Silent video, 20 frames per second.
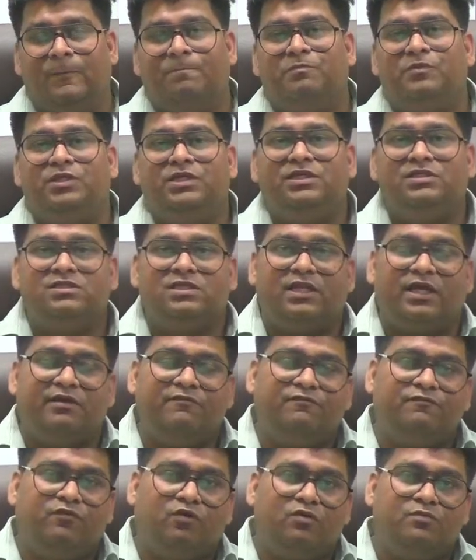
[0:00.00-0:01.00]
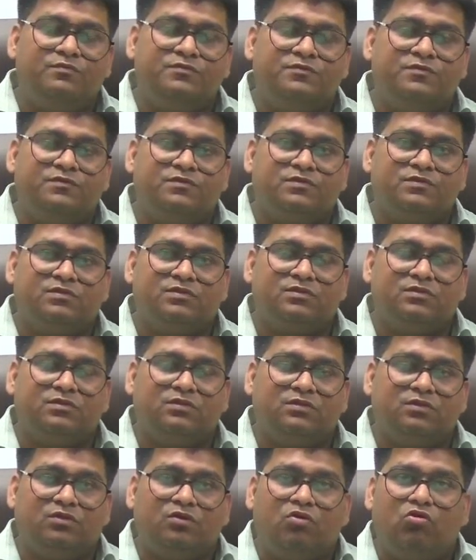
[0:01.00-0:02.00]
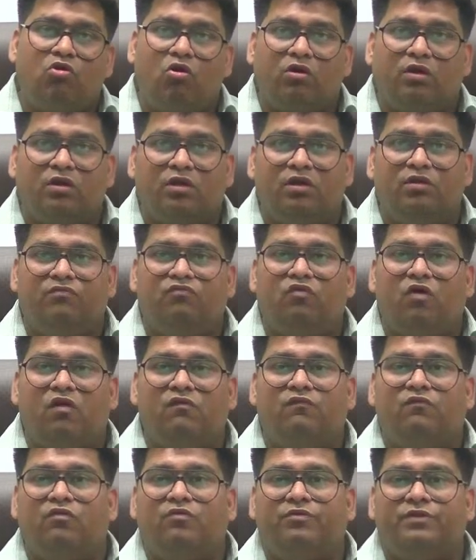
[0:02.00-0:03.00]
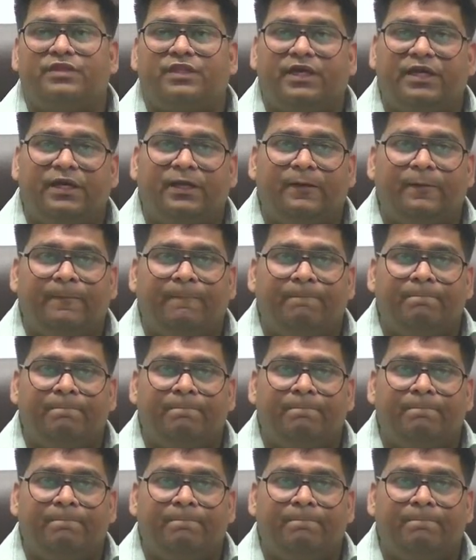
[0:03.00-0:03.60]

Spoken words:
these life forms got evolved over there.